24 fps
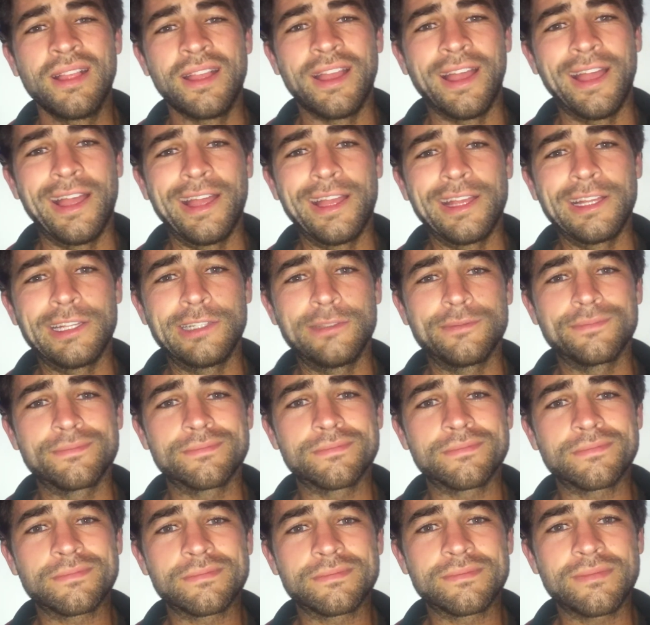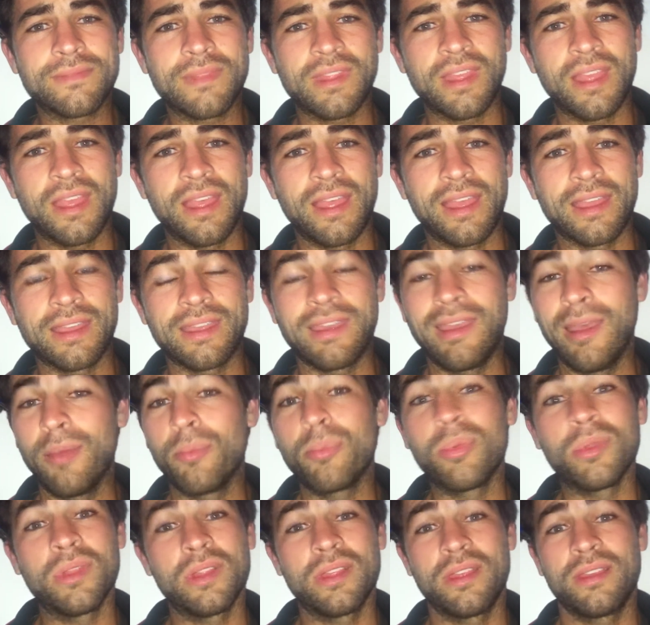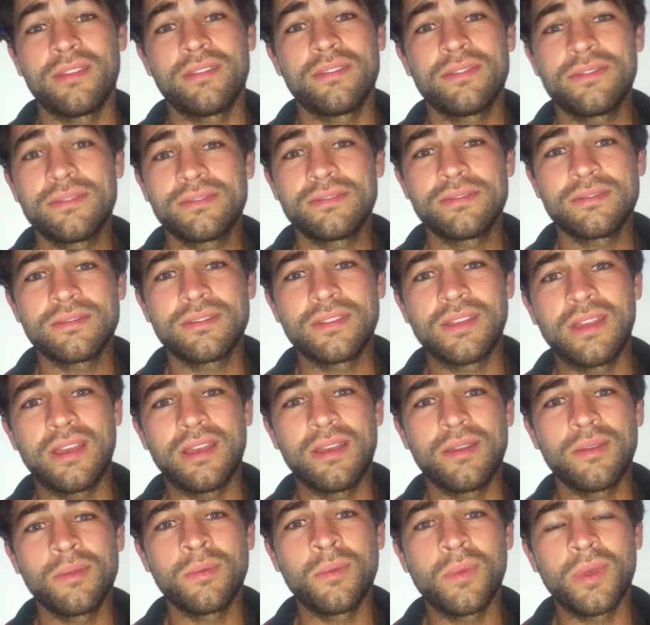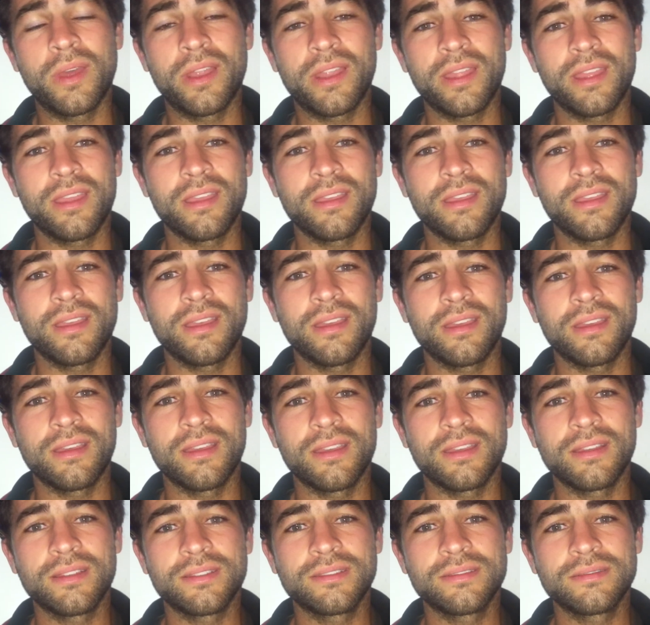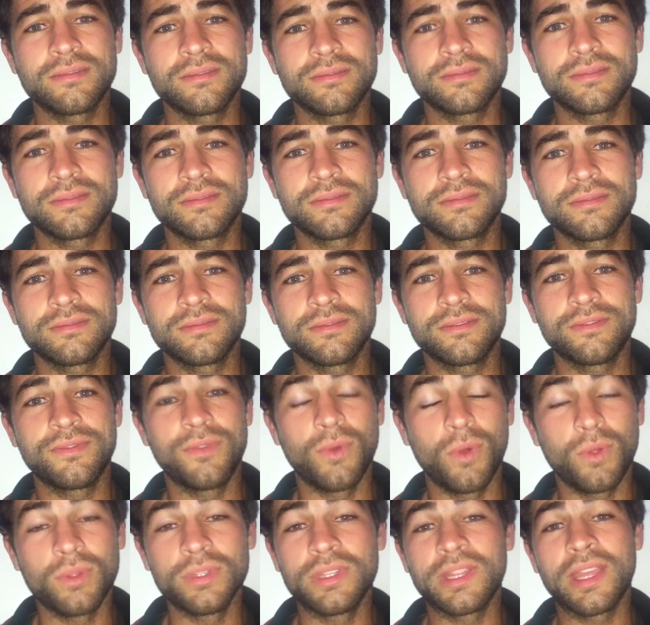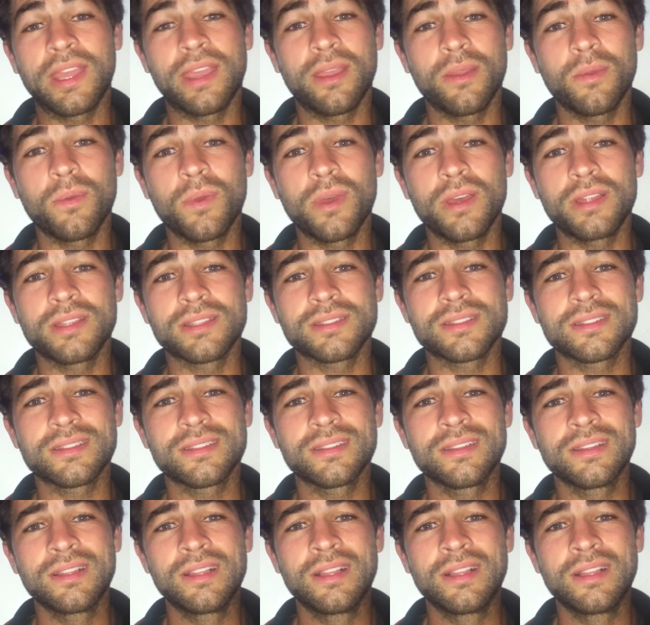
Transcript: um, and I can't believe uh, what a uh, full day it was.